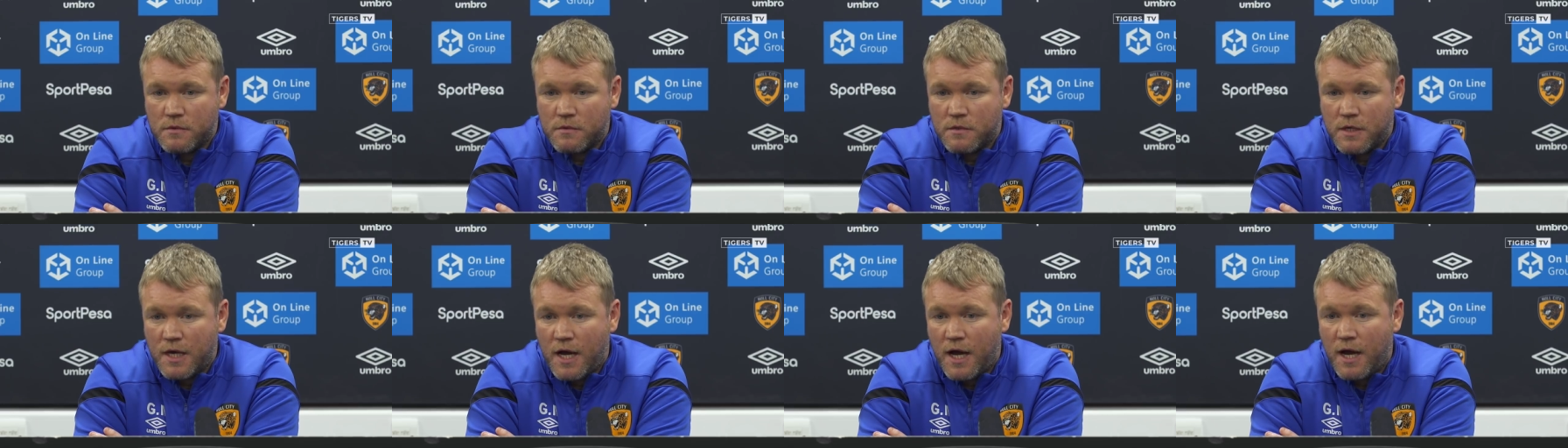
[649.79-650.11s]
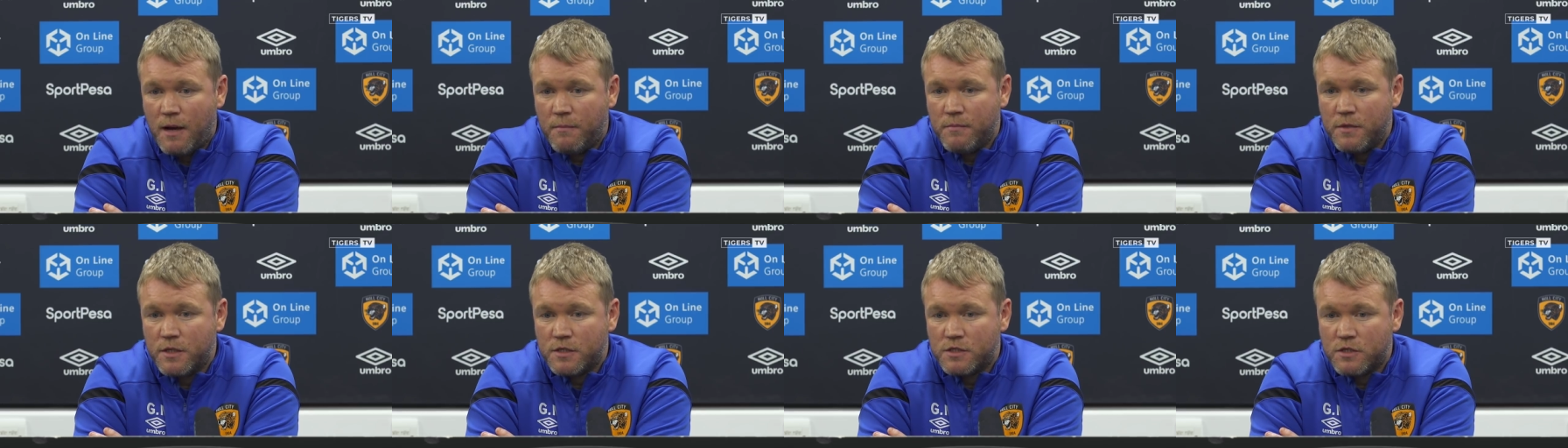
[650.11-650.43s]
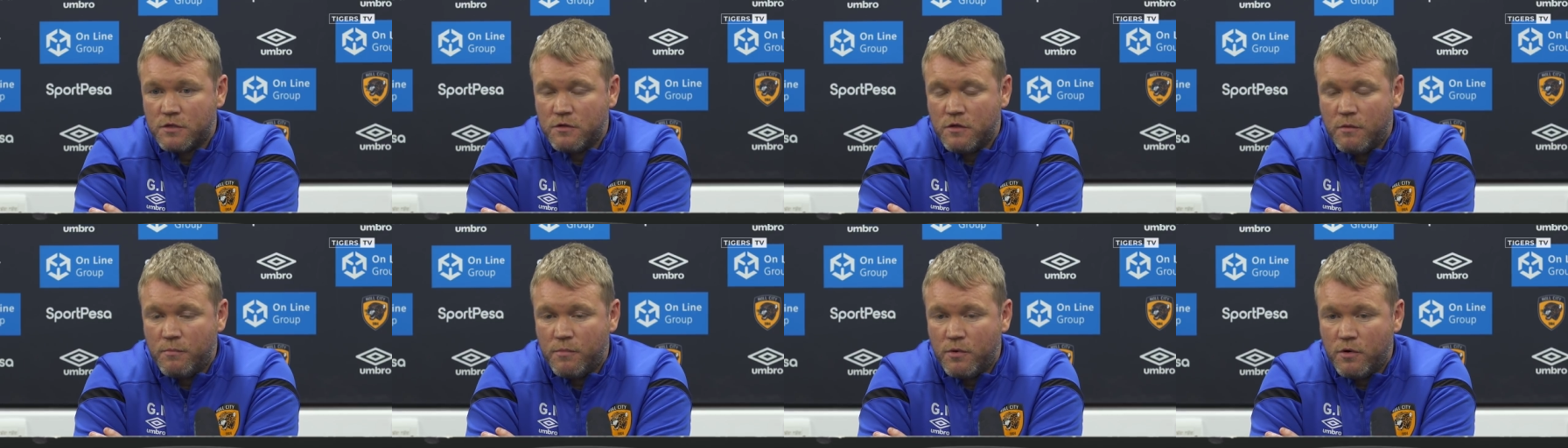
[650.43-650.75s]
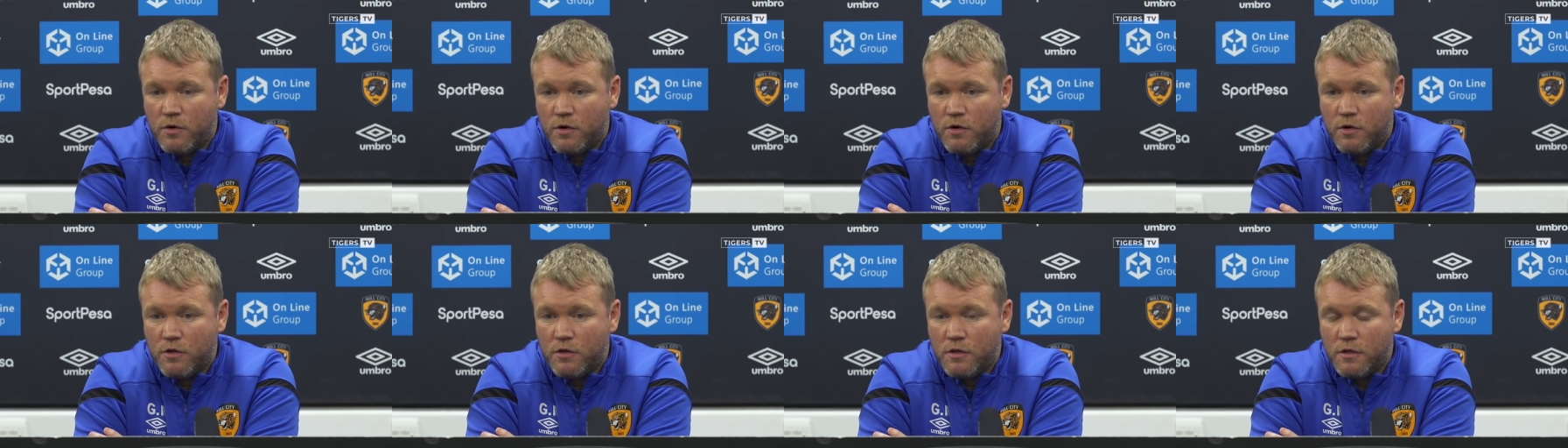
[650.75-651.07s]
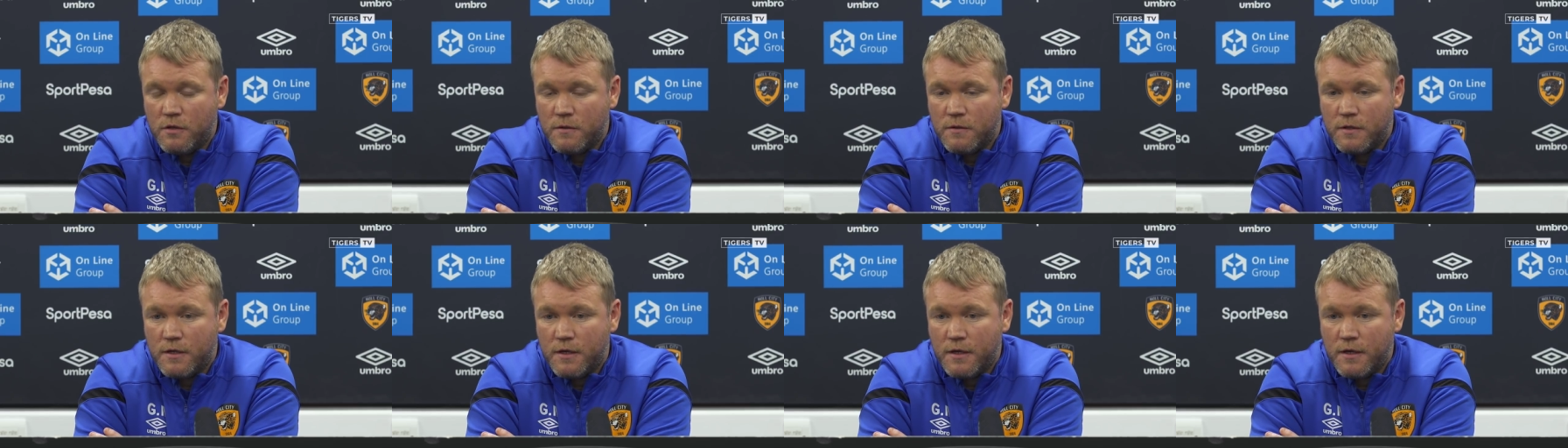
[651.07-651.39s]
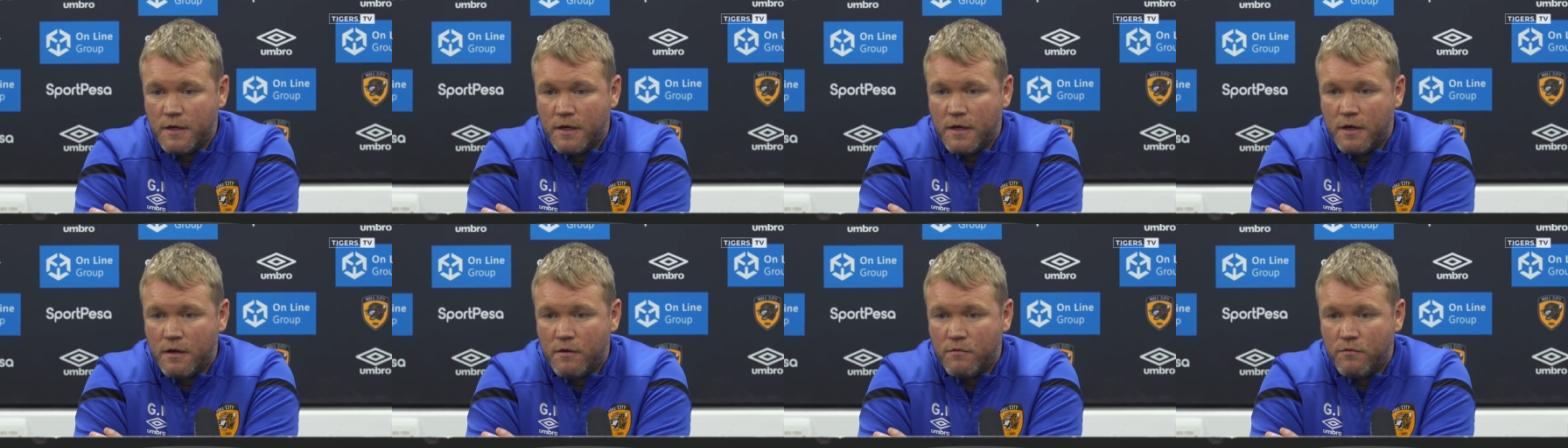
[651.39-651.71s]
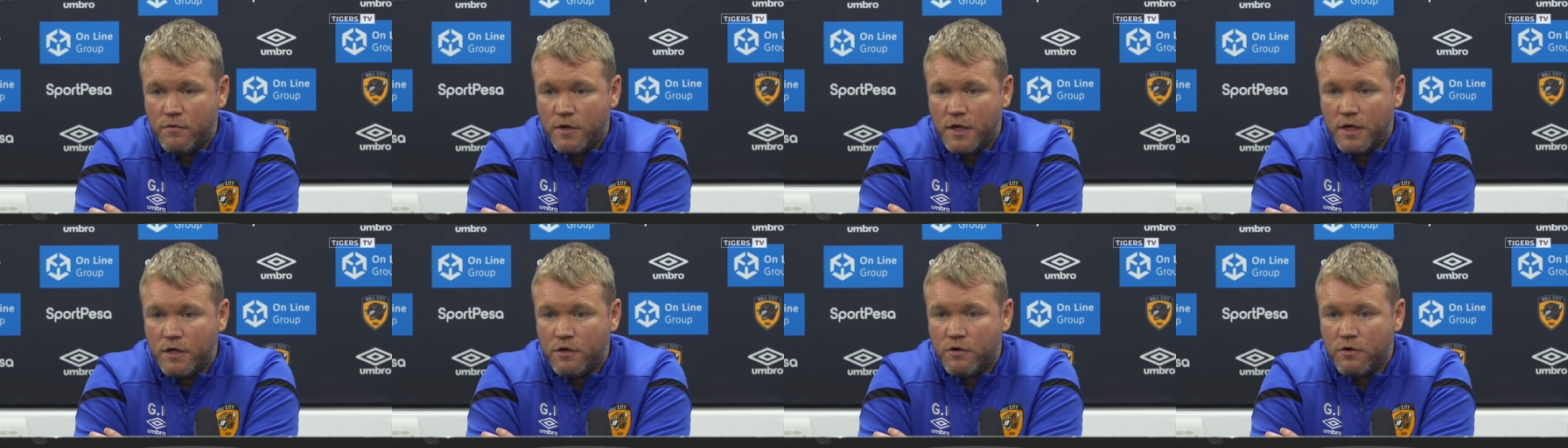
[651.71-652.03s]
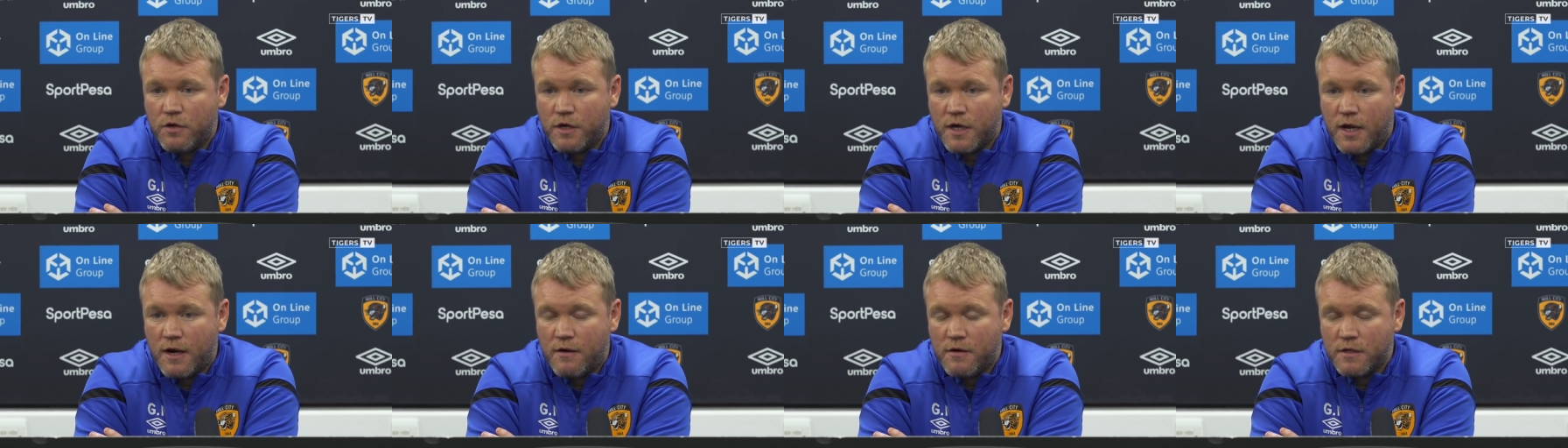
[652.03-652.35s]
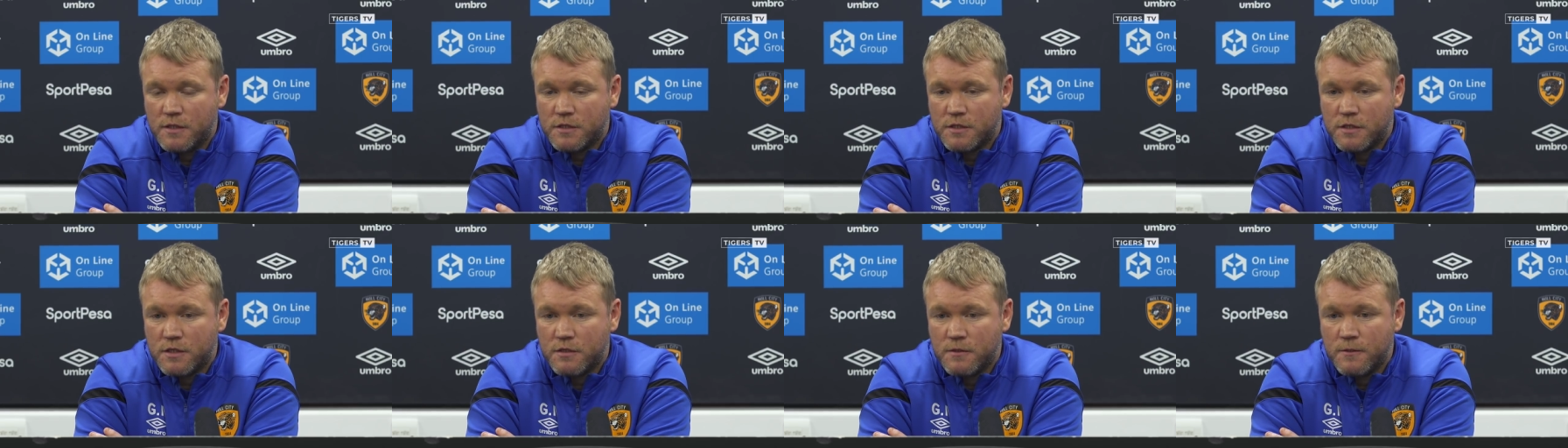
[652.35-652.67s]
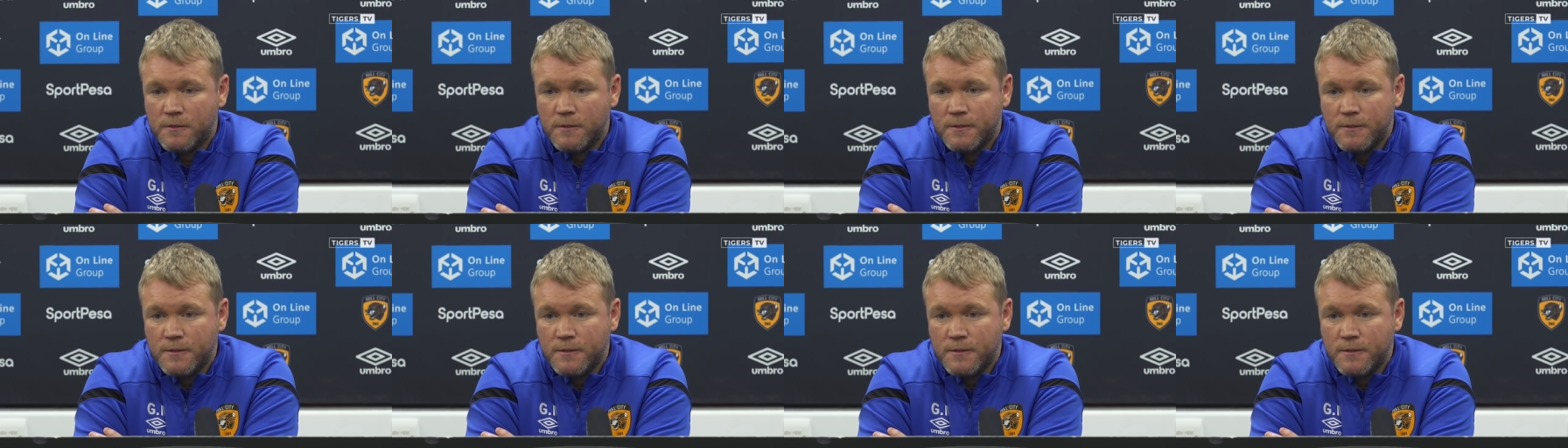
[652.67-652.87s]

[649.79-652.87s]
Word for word: calmness on the ball, really good character,